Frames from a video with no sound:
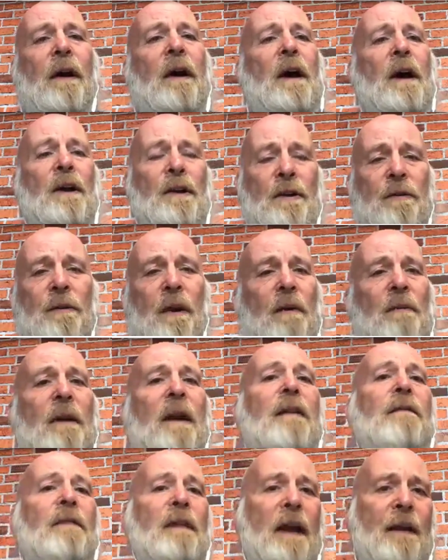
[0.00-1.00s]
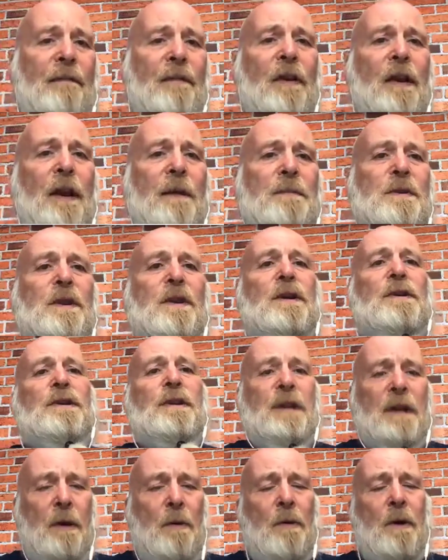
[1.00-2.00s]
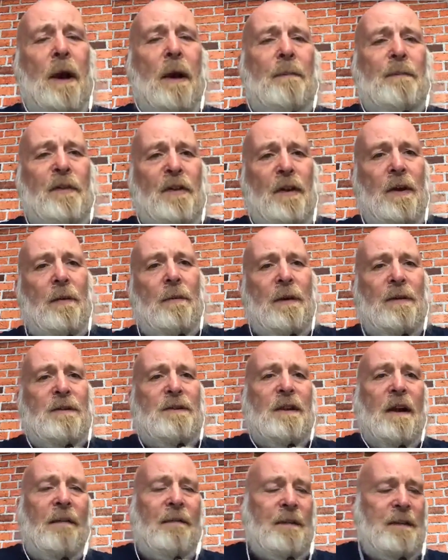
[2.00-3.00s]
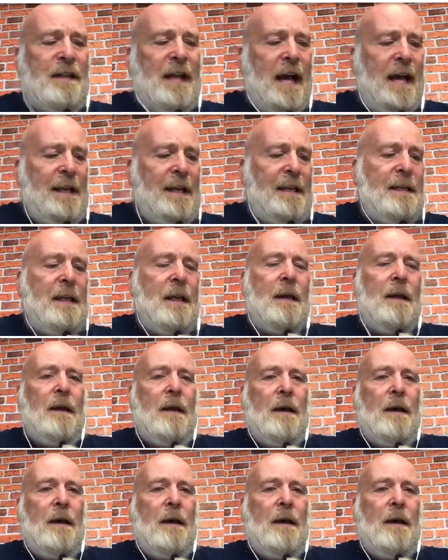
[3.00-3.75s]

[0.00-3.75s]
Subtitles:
that you don't even have to keep searching. It will come to you when stuff is added.